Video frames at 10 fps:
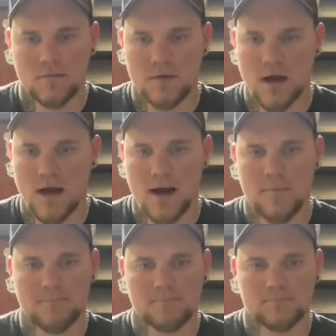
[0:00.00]

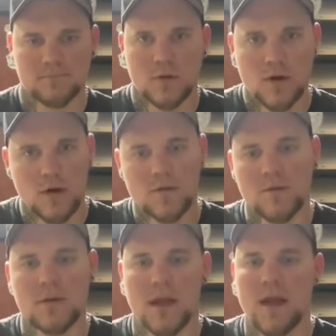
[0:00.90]
um, girth
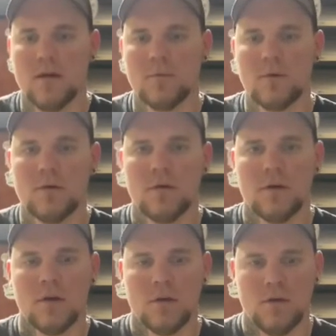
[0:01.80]
on the
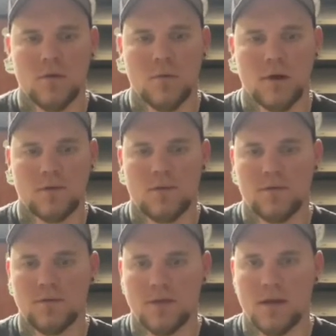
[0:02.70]
animal. You want to
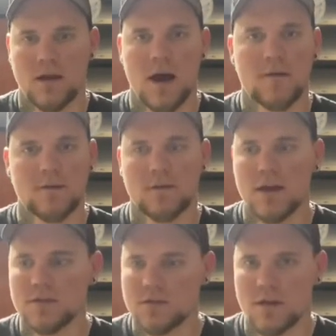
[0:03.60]
see an
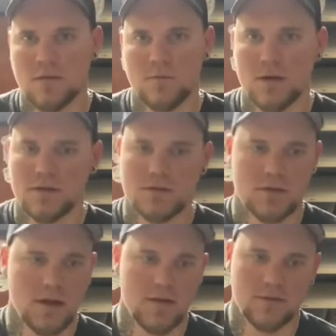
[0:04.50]
ovulation, which
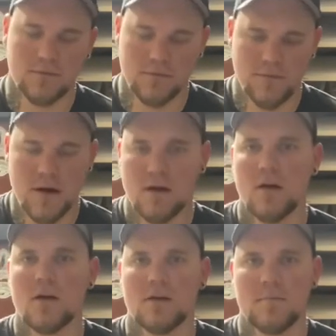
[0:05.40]
is very
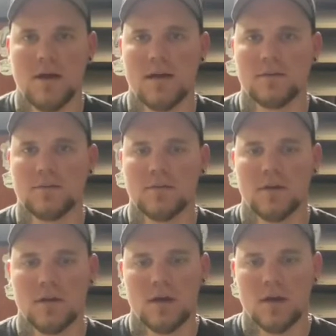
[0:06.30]
hard to miss.
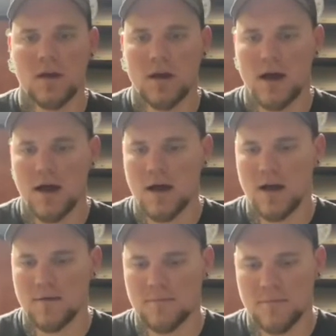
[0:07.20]

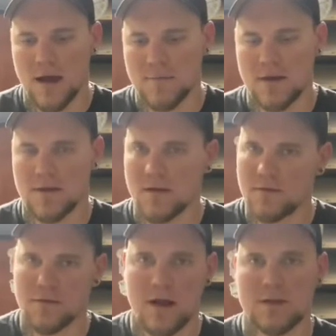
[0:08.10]
Uh, I mean,
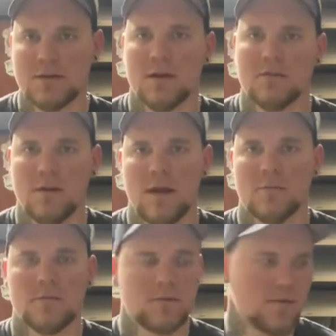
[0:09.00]
unless you're not checking your
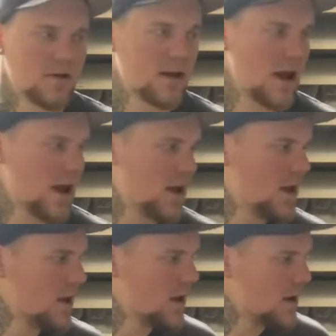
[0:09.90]
animals every day,
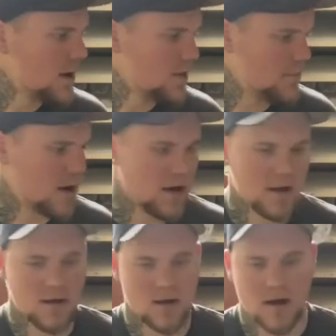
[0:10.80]

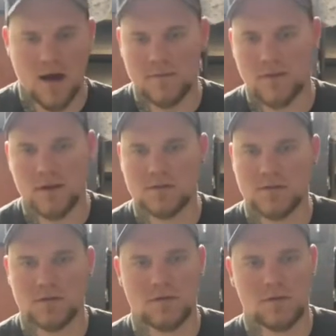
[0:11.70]
but an
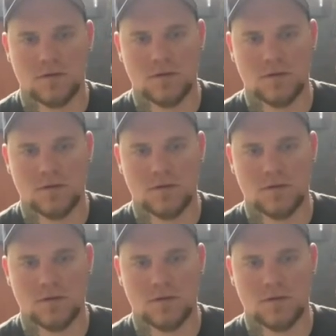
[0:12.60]
ovulation